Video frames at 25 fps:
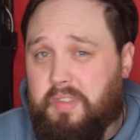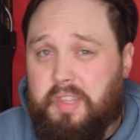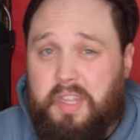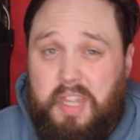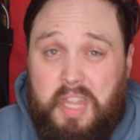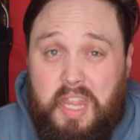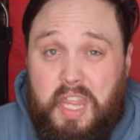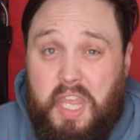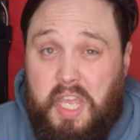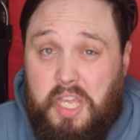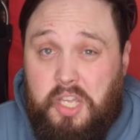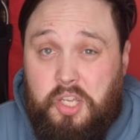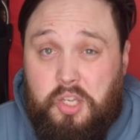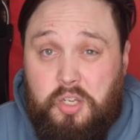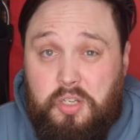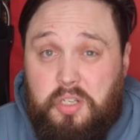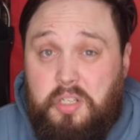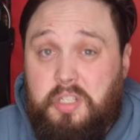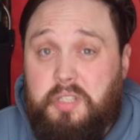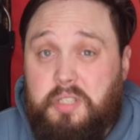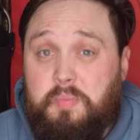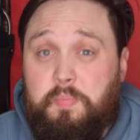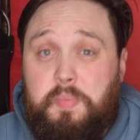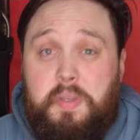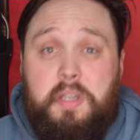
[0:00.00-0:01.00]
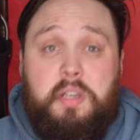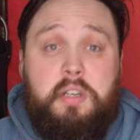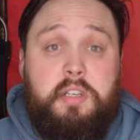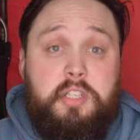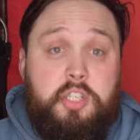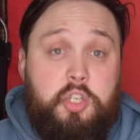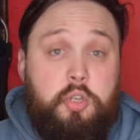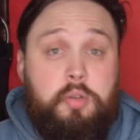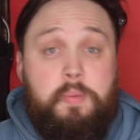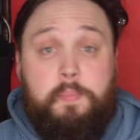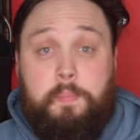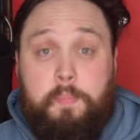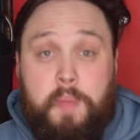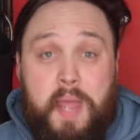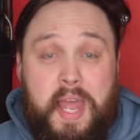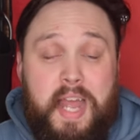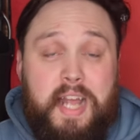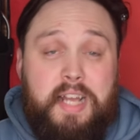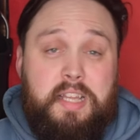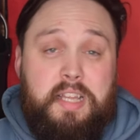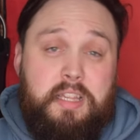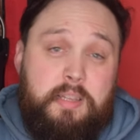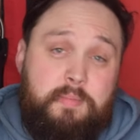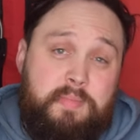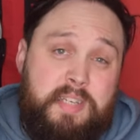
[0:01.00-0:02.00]
They're good because you can
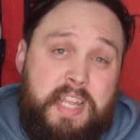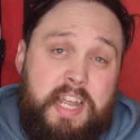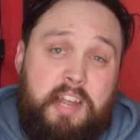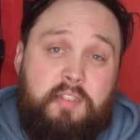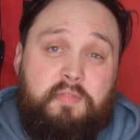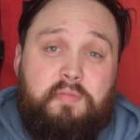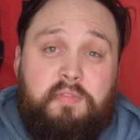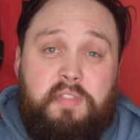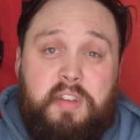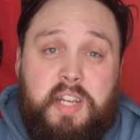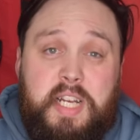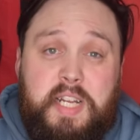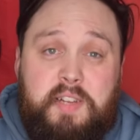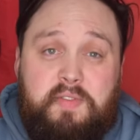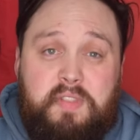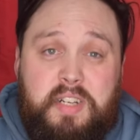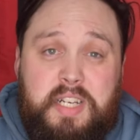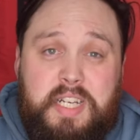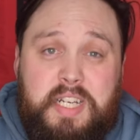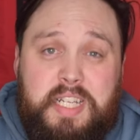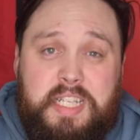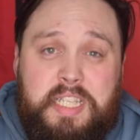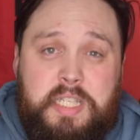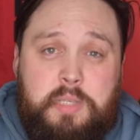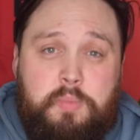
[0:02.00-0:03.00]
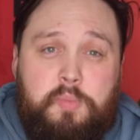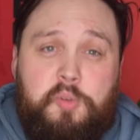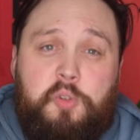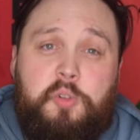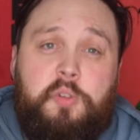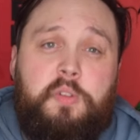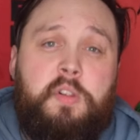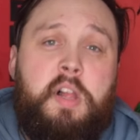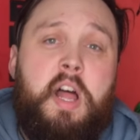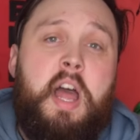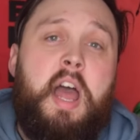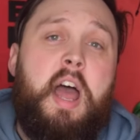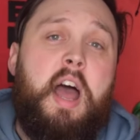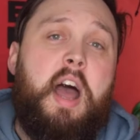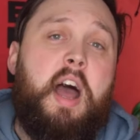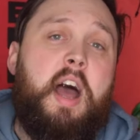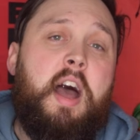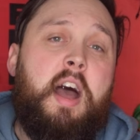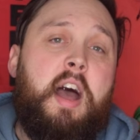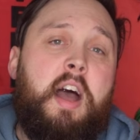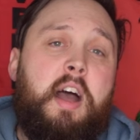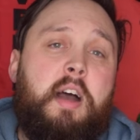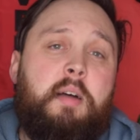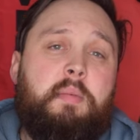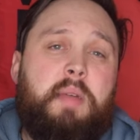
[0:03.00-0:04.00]
pack them down really, really small
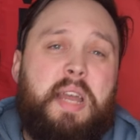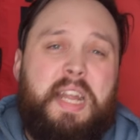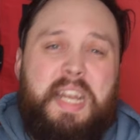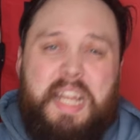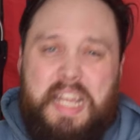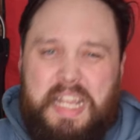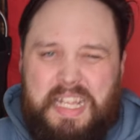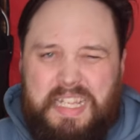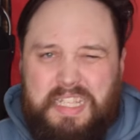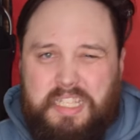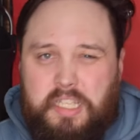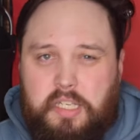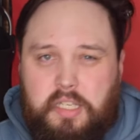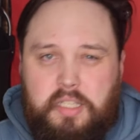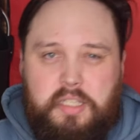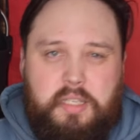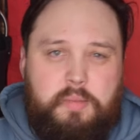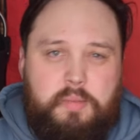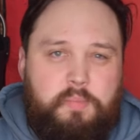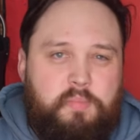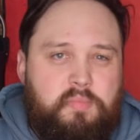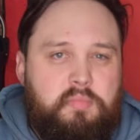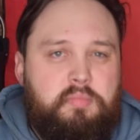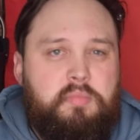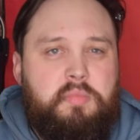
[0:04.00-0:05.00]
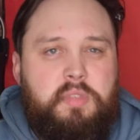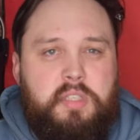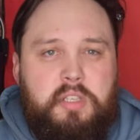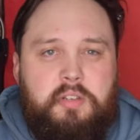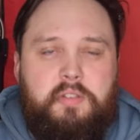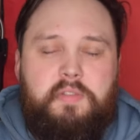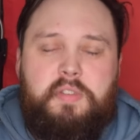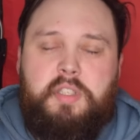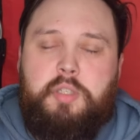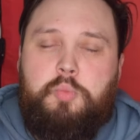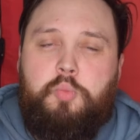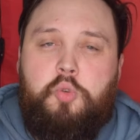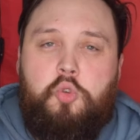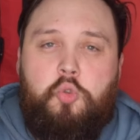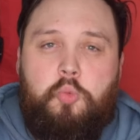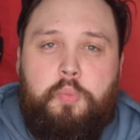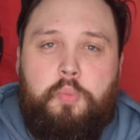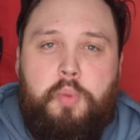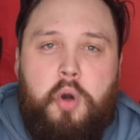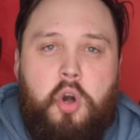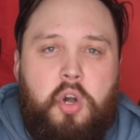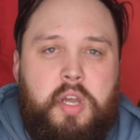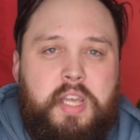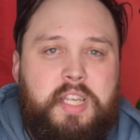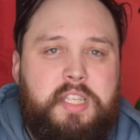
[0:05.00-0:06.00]
and into some sort of small
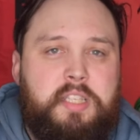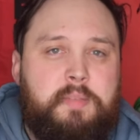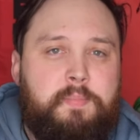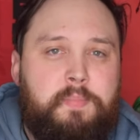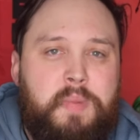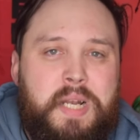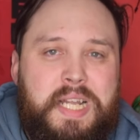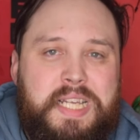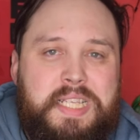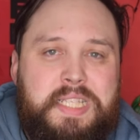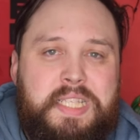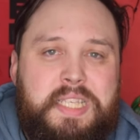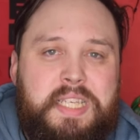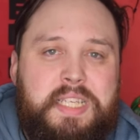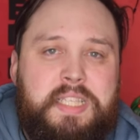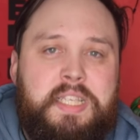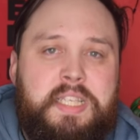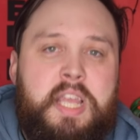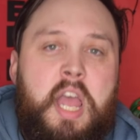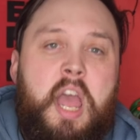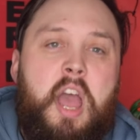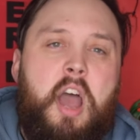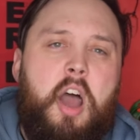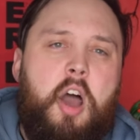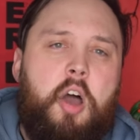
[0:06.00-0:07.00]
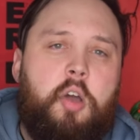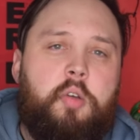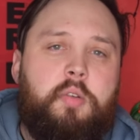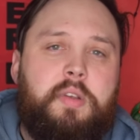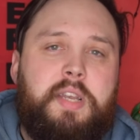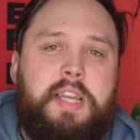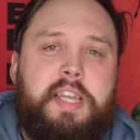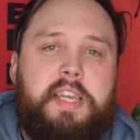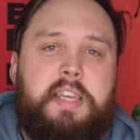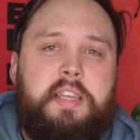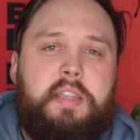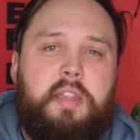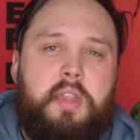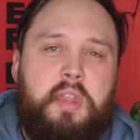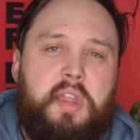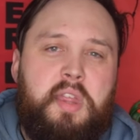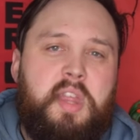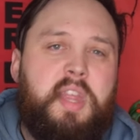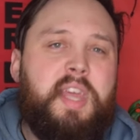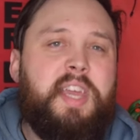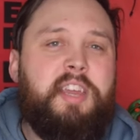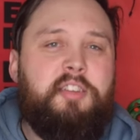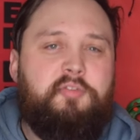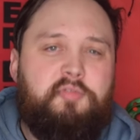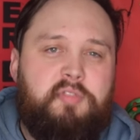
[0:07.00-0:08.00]
pockets and places, only
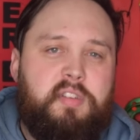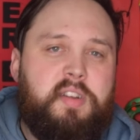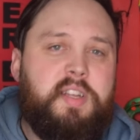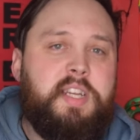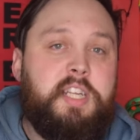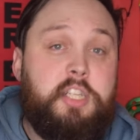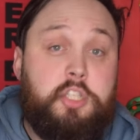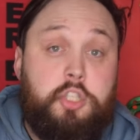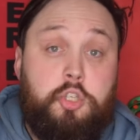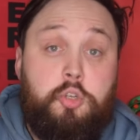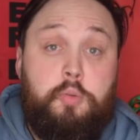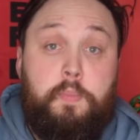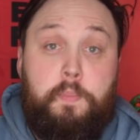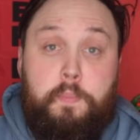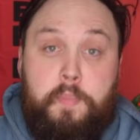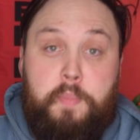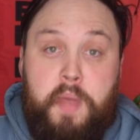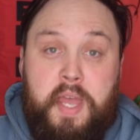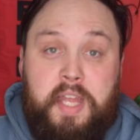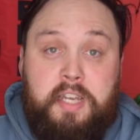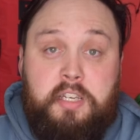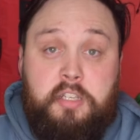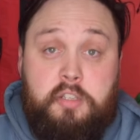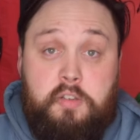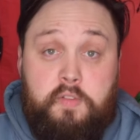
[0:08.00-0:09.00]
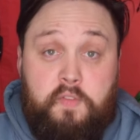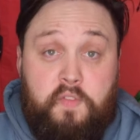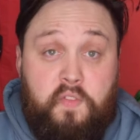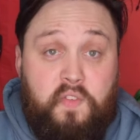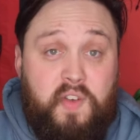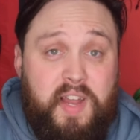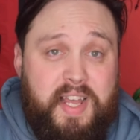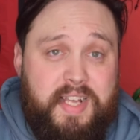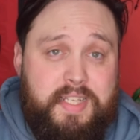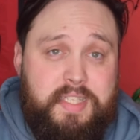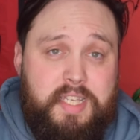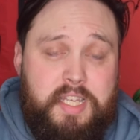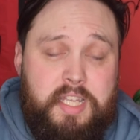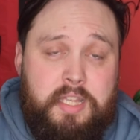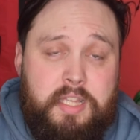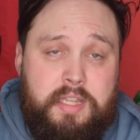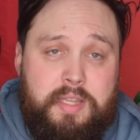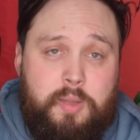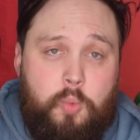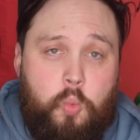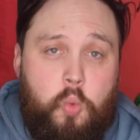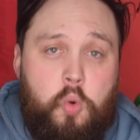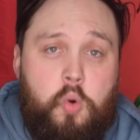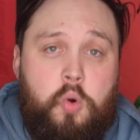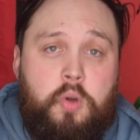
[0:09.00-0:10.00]
they really do bend and flex in the
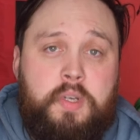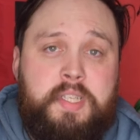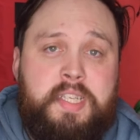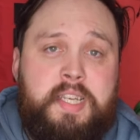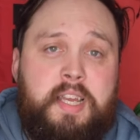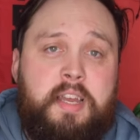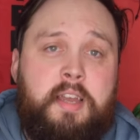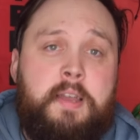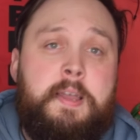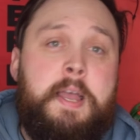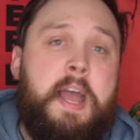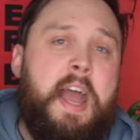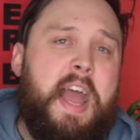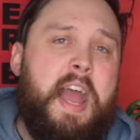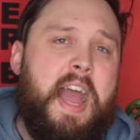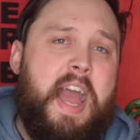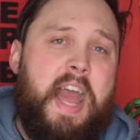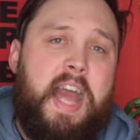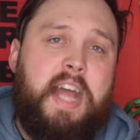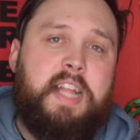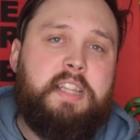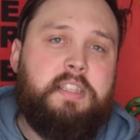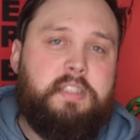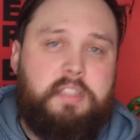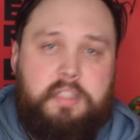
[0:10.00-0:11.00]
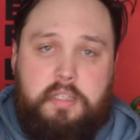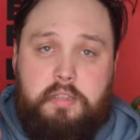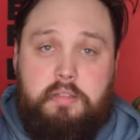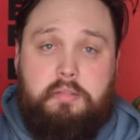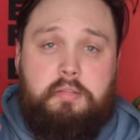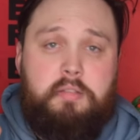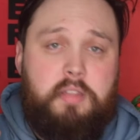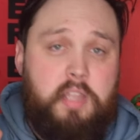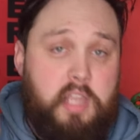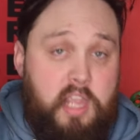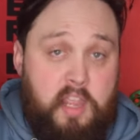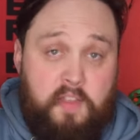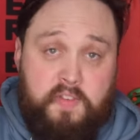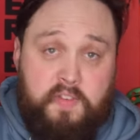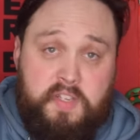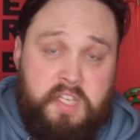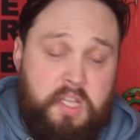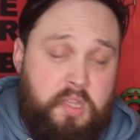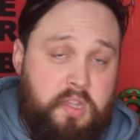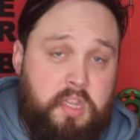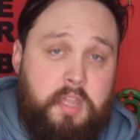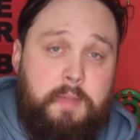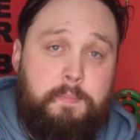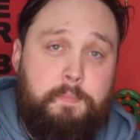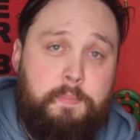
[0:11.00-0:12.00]
water, and if
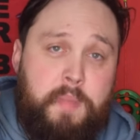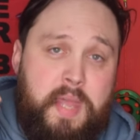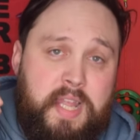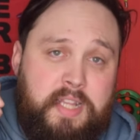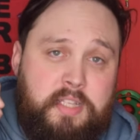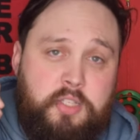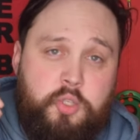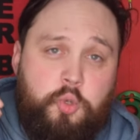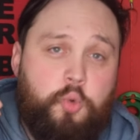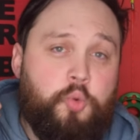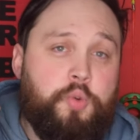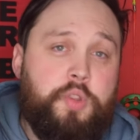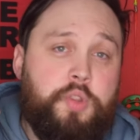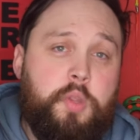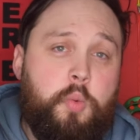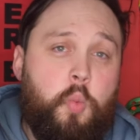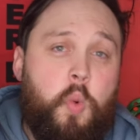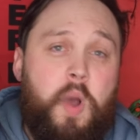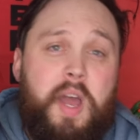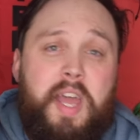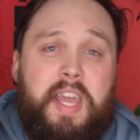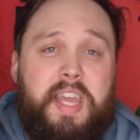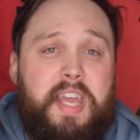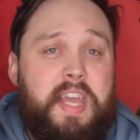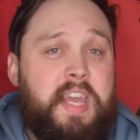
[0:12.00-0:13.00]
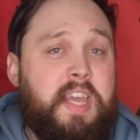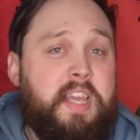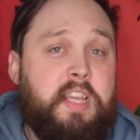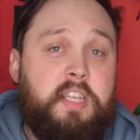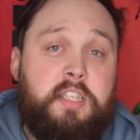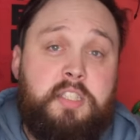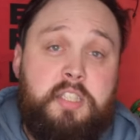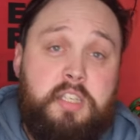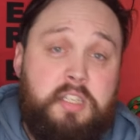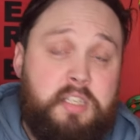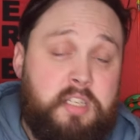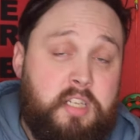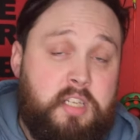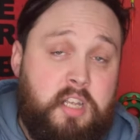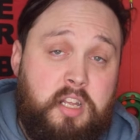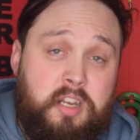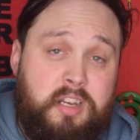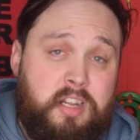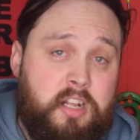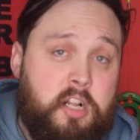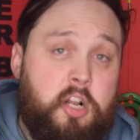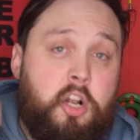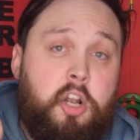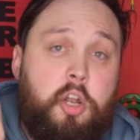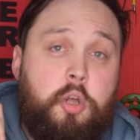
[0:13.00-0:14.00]
something bends all the way, it is just going to
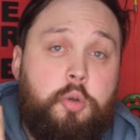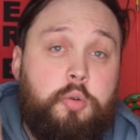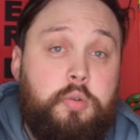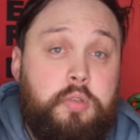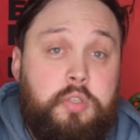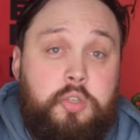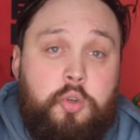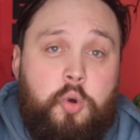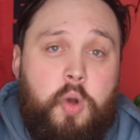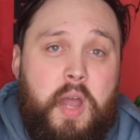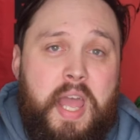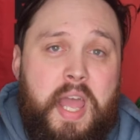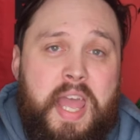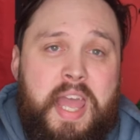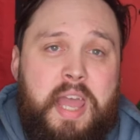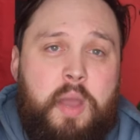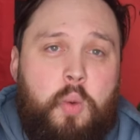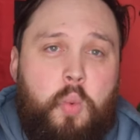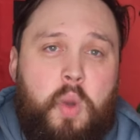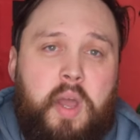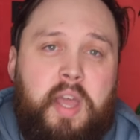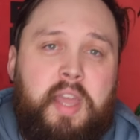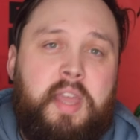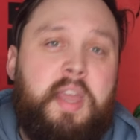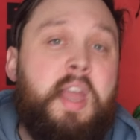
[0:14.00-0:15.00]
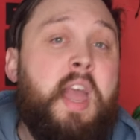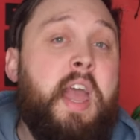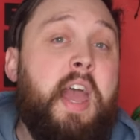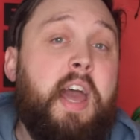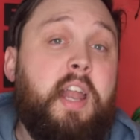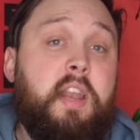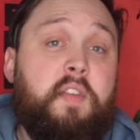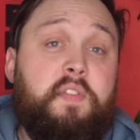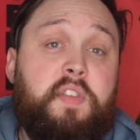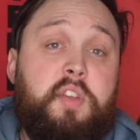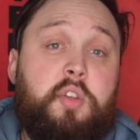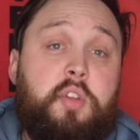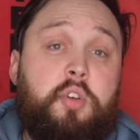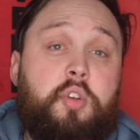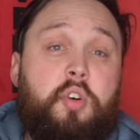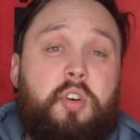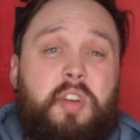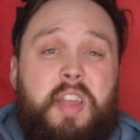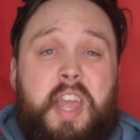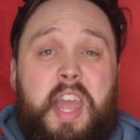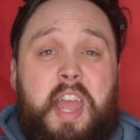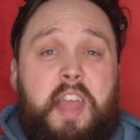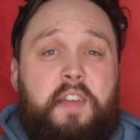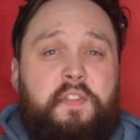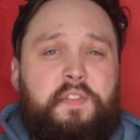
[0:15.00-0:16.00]
close your airway, and if you're not
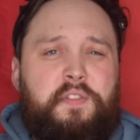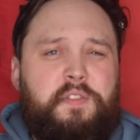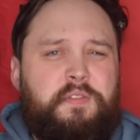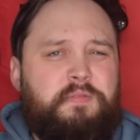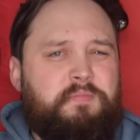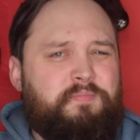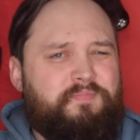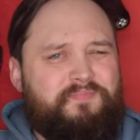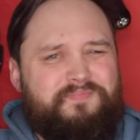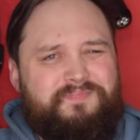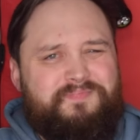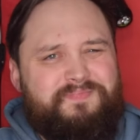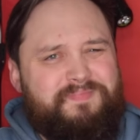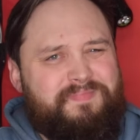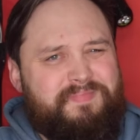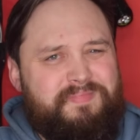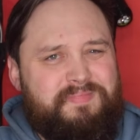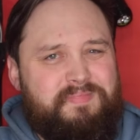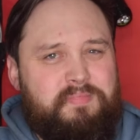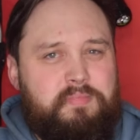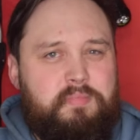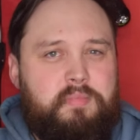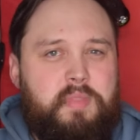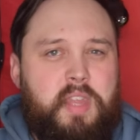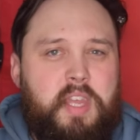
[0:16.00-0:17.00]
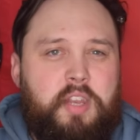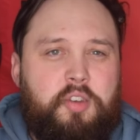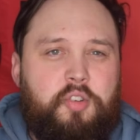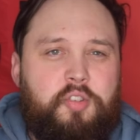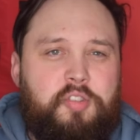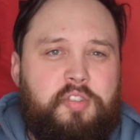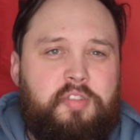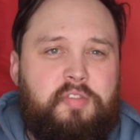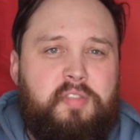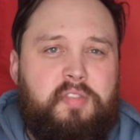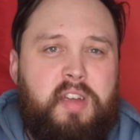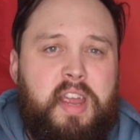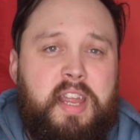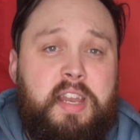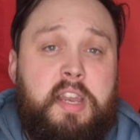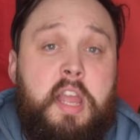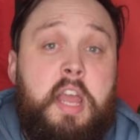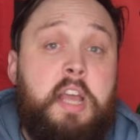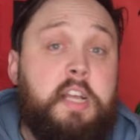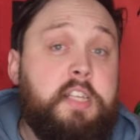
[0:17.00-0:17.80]
careful, they're not great.